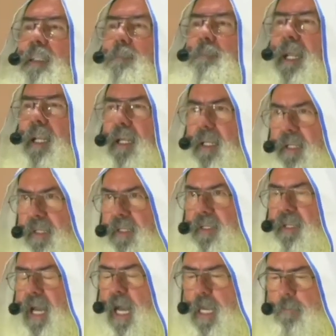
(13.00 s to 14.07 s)
Blessed is
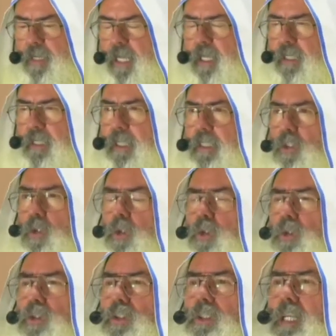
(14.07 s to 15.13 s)
Yahweh. Blessed
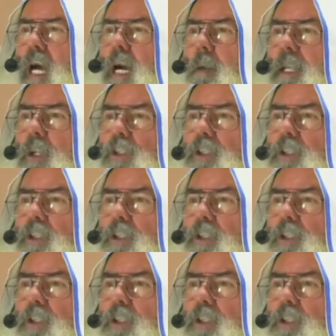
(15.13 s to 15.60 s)
is Yahweh.